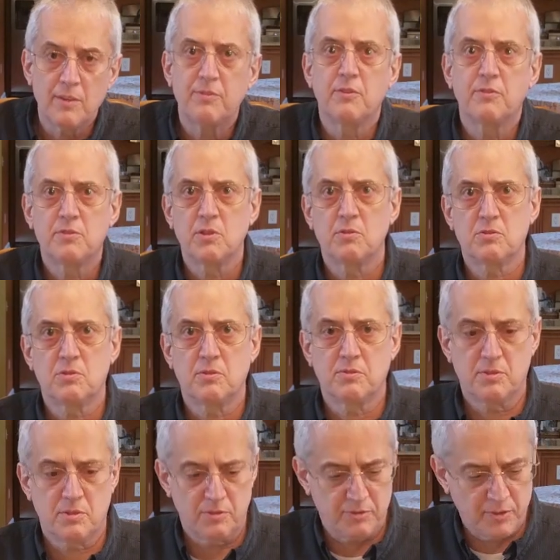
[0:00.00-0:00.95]
of Joseph
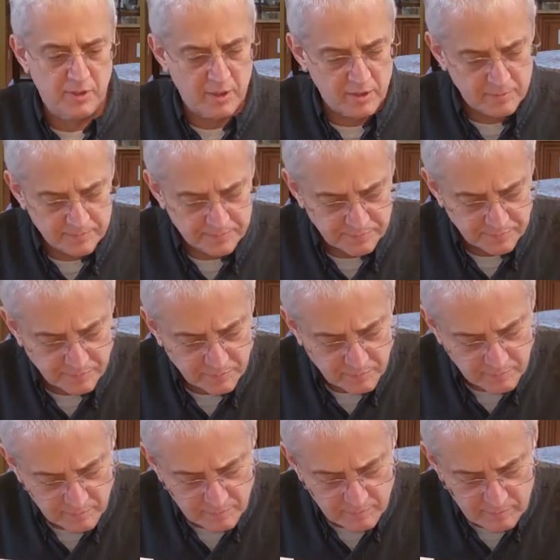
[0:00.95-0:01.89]
Stefano.
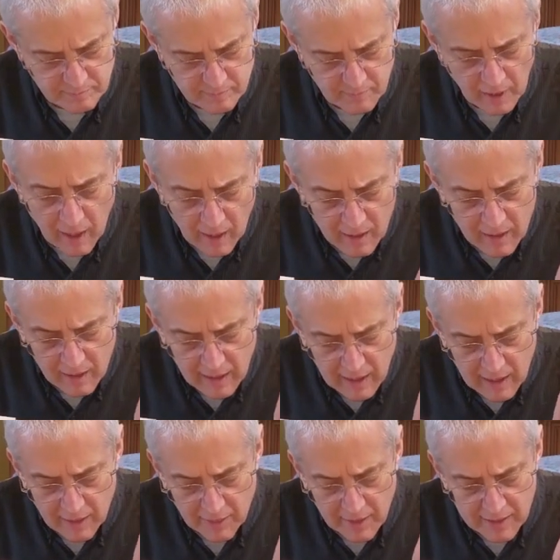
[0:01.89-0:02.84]
And
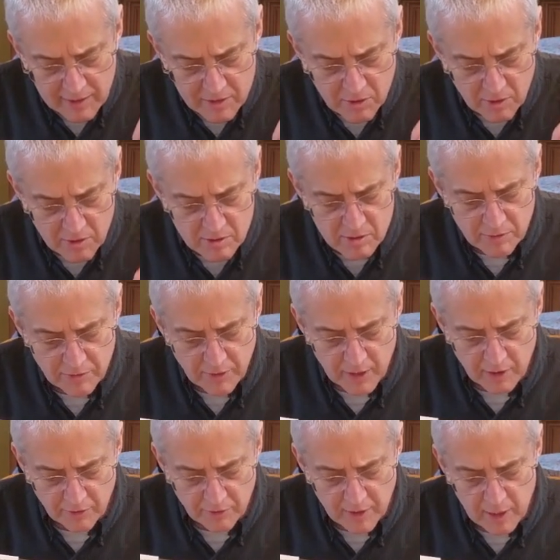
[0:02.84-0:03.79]
again, thanks to the
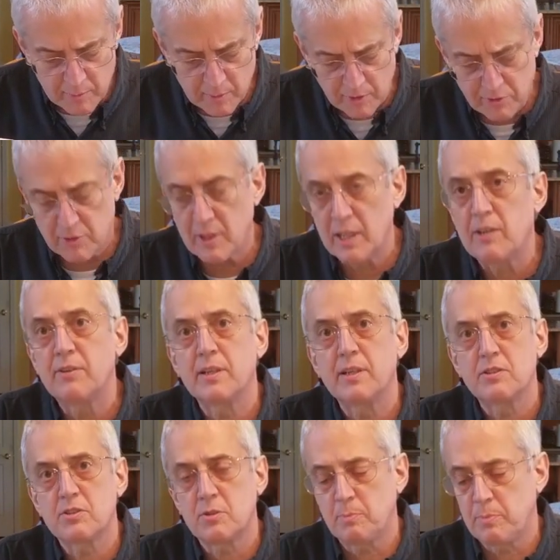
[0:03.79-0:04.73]
Stefano family for allowing
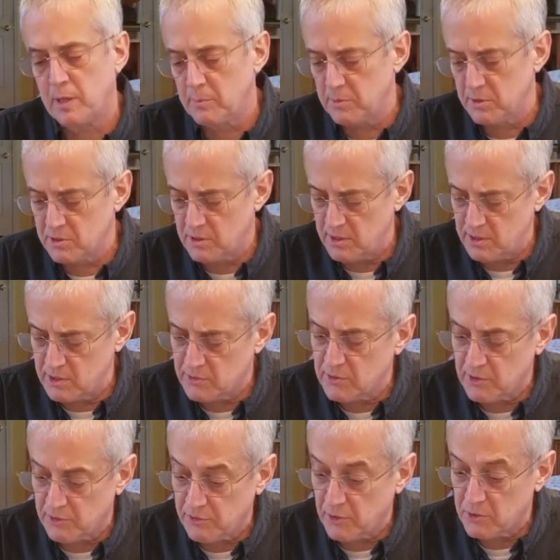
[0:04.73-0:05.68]
us to publish these for
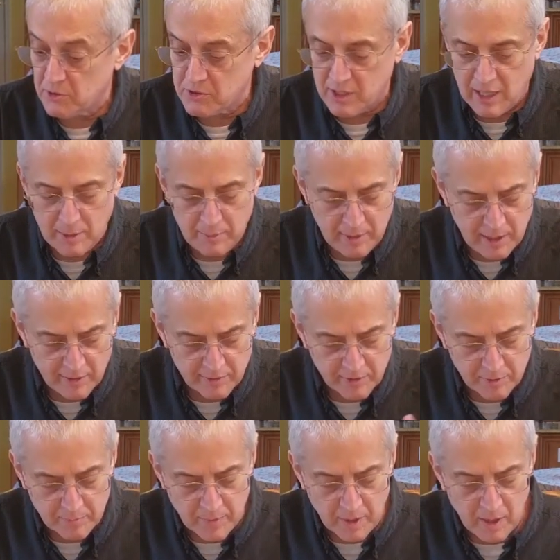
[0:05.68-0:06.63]
the first time
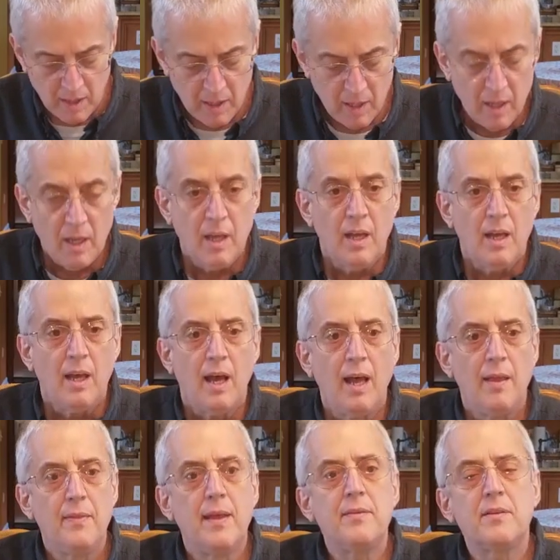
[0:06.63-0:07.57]
ever.
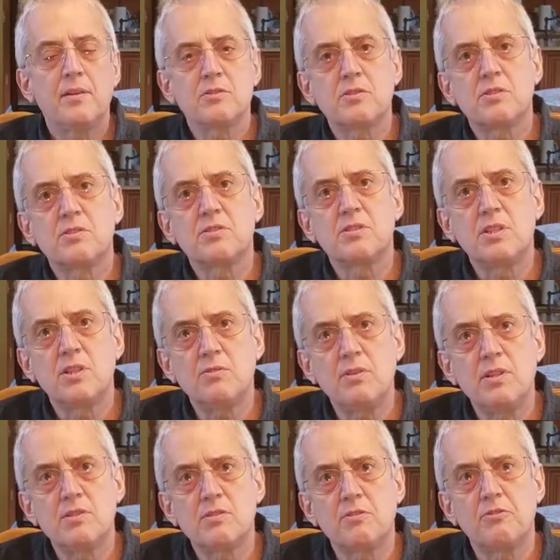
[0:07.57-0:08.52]
And then there's a
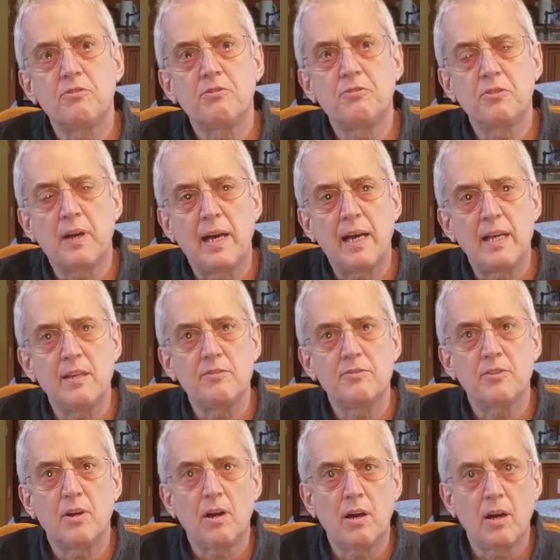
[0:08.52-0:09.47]
series of 5
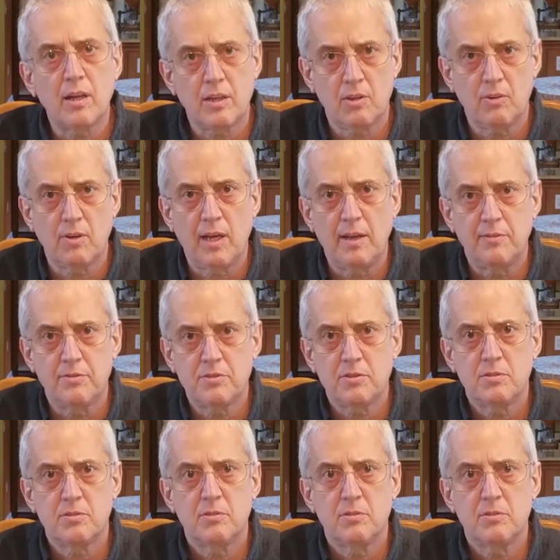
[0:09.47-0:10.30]
autographs.